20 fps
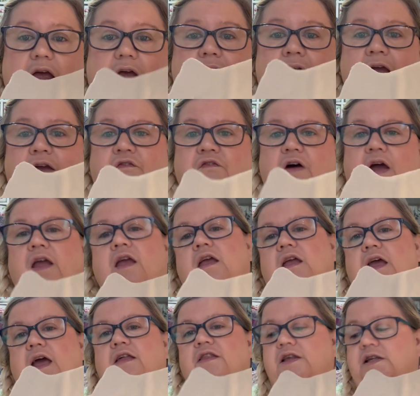If I can
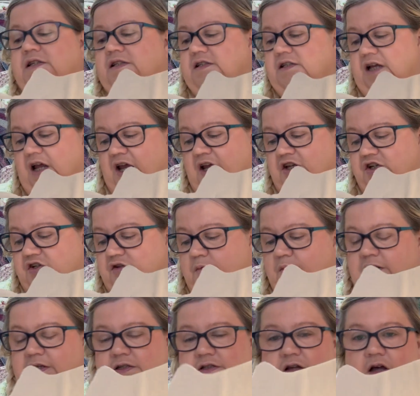get this stitched
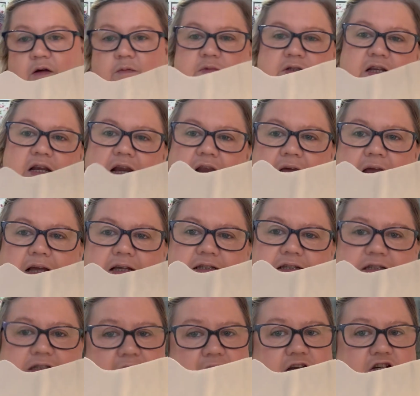with its arms and legs
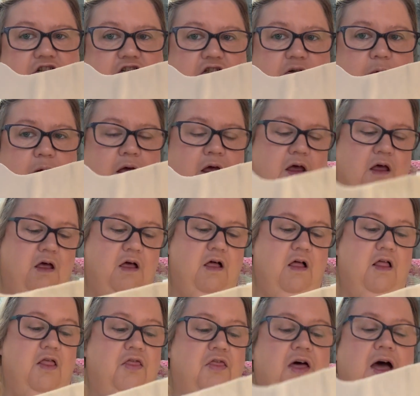attached to it,
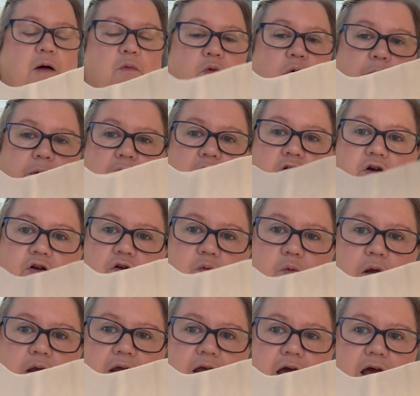that will be a good
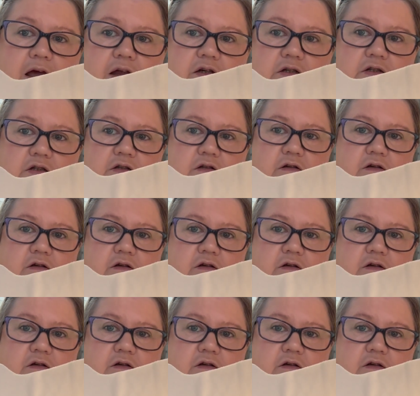weekend,